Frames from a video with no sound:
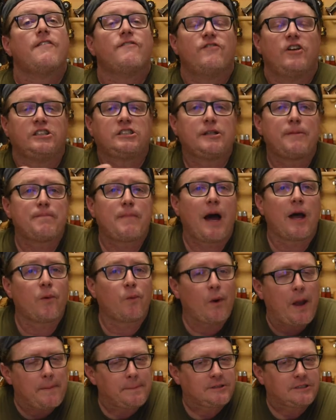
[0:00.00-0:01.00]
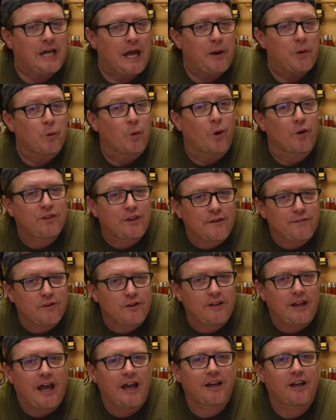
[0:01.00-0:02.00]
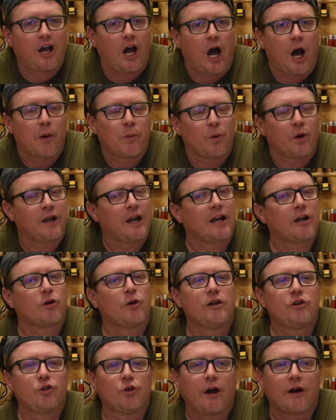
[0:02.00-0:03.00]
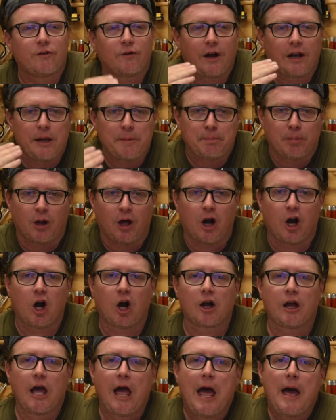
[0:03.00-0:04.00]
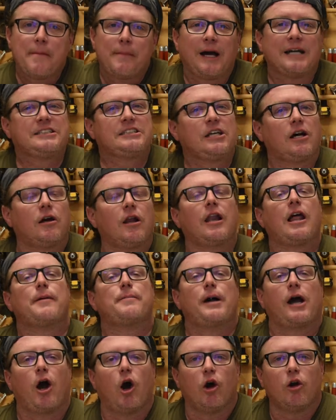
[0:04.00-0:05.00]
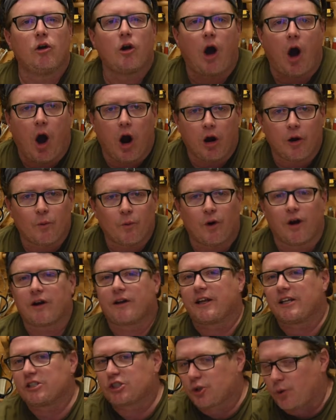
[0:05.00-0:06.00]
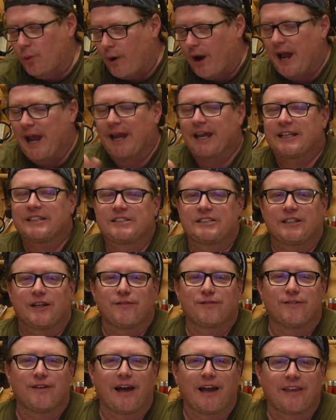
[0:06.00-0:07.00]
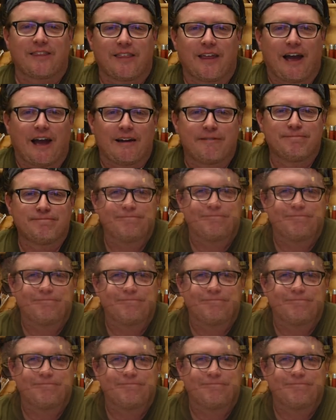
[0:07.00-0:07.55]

Visit my website, wortheffort.com, where not only do I write a blog, I sell a lot of my own artwork and swag and stuff like that.